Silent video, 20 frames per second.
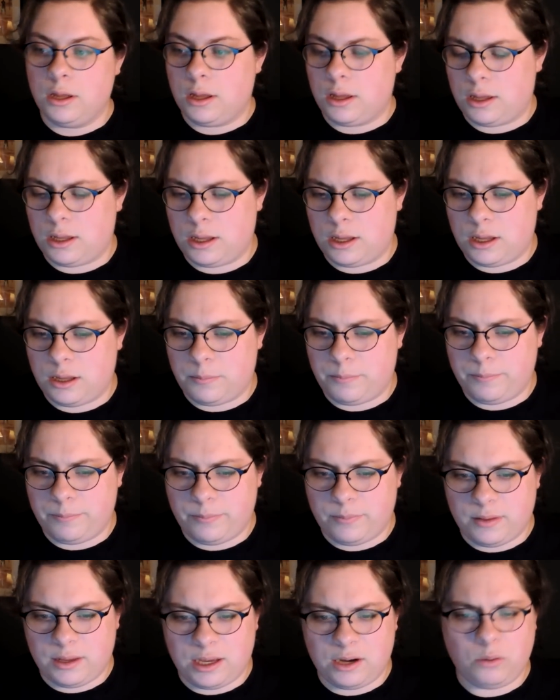Um,
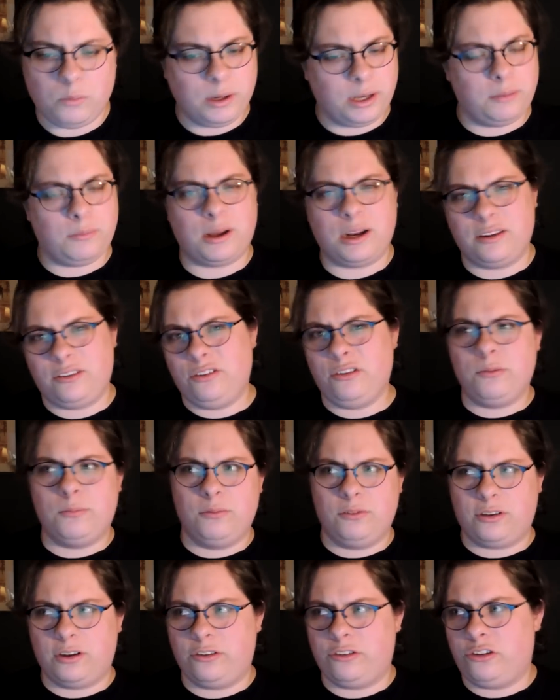I don't really want to
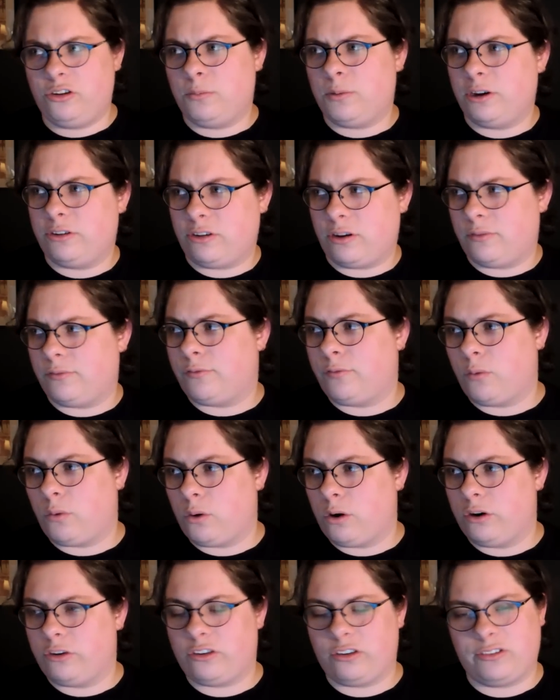touch too much on
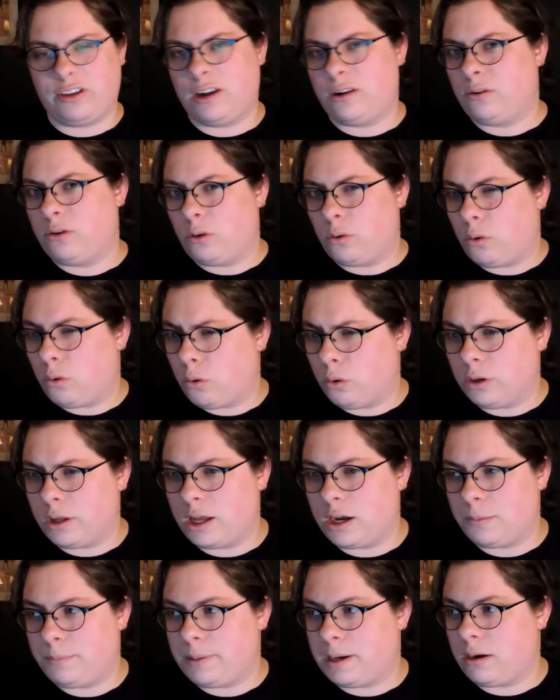Forge because I don't know a whole lot
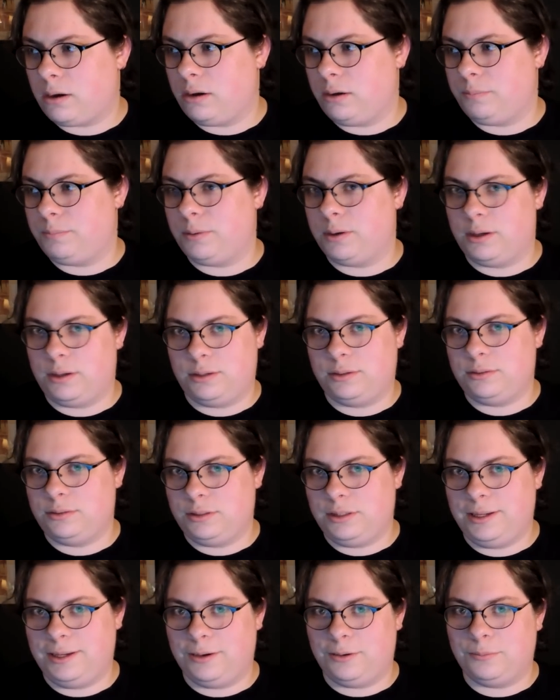about it, but
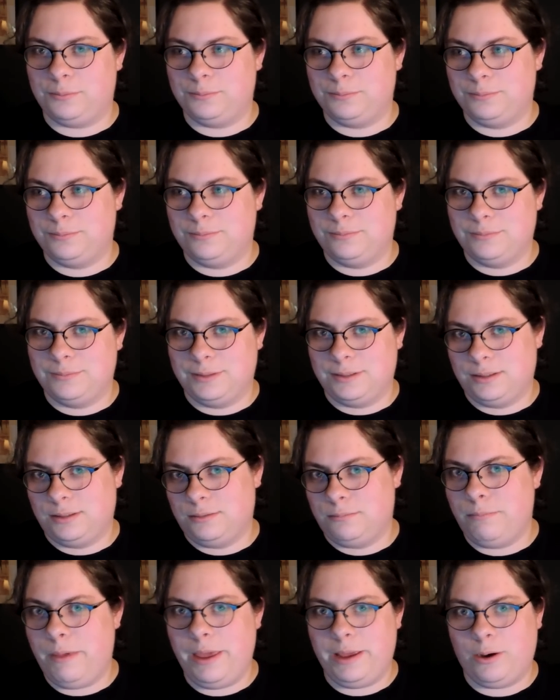you know,
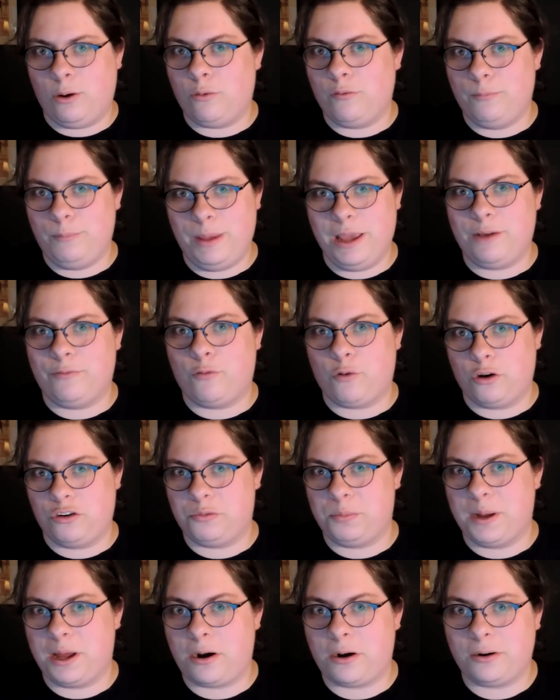make make Forge
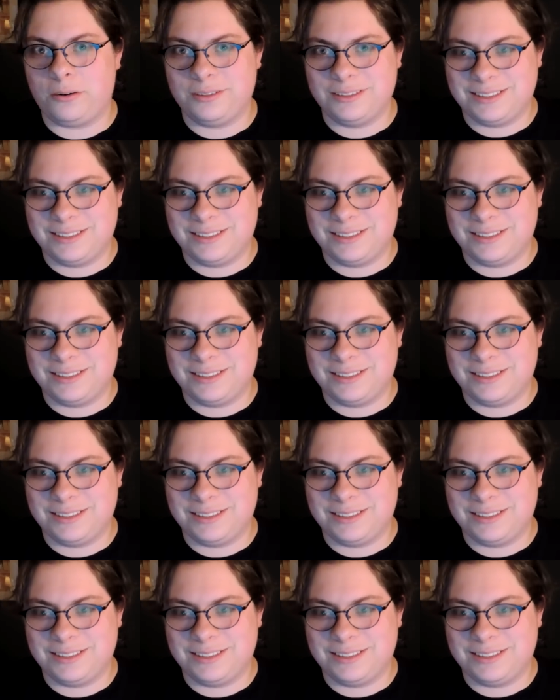better.